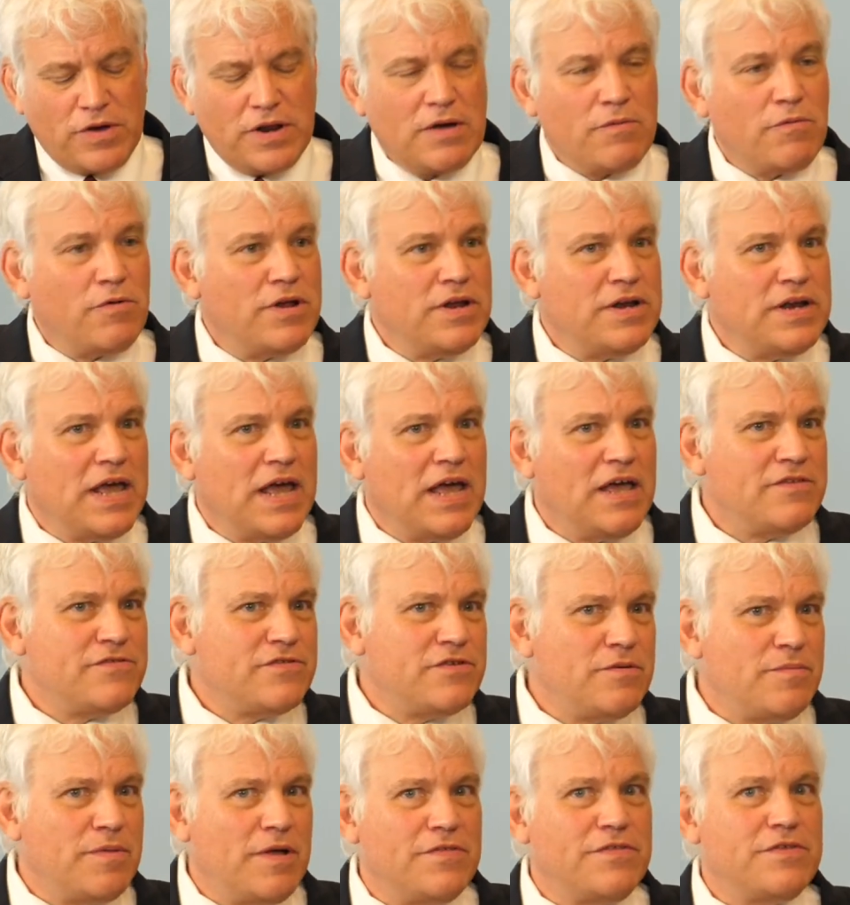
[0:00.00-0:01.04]
And I wanted to
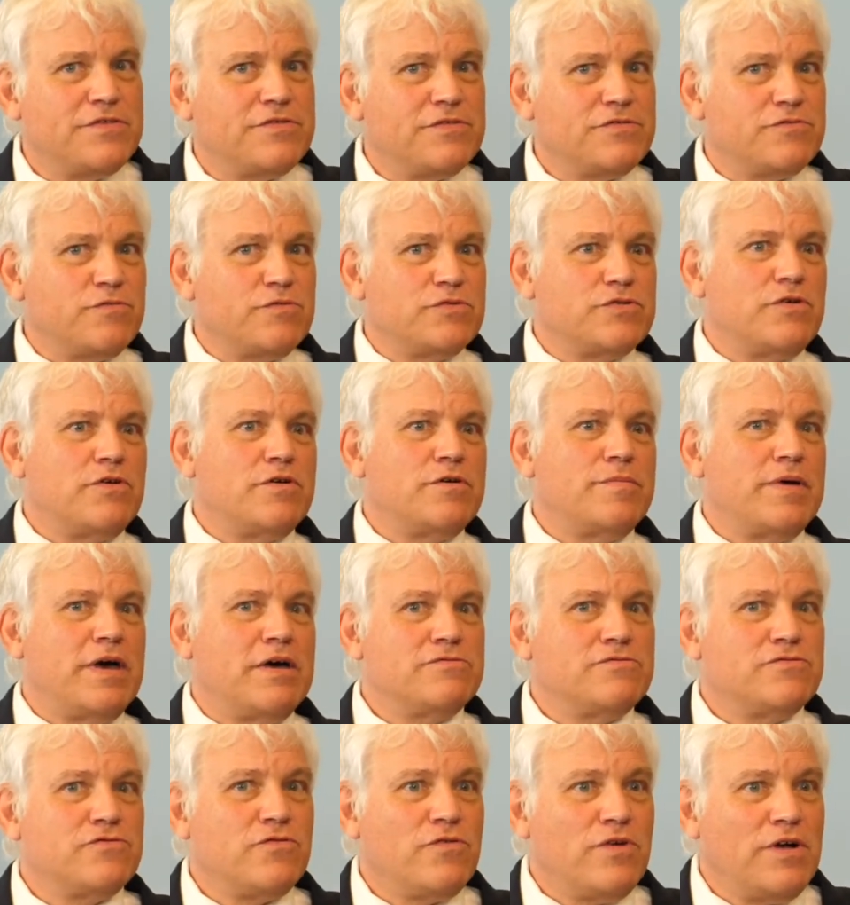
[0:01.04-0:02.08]
ask you about this as we're talking
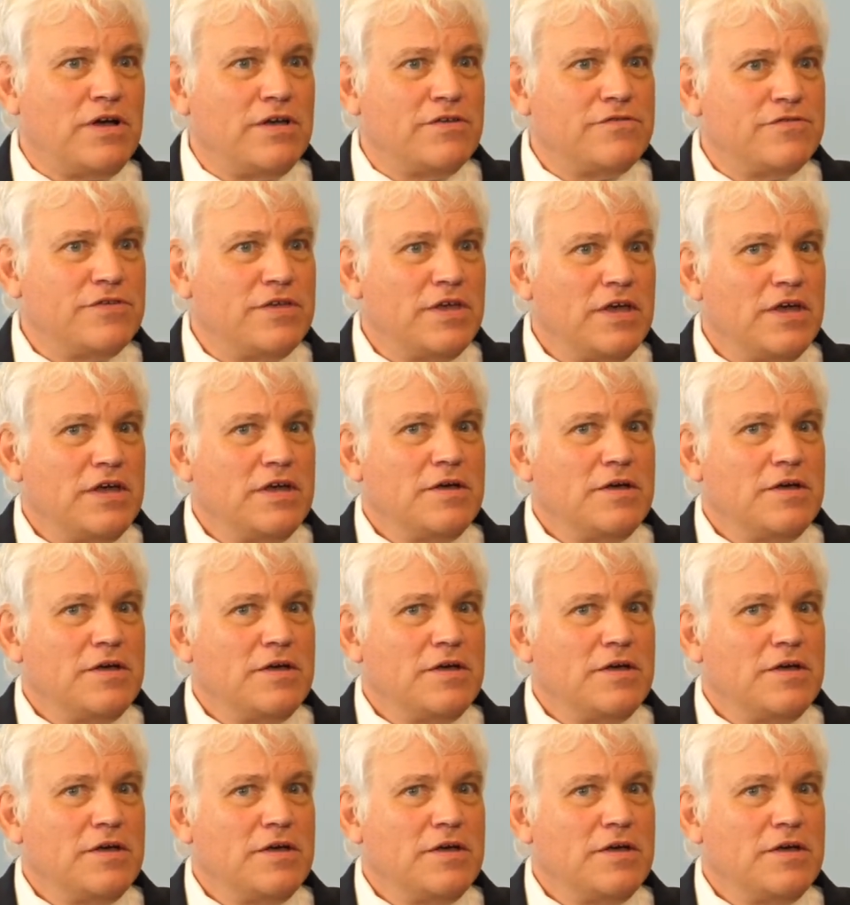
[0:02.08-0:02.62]
about trust,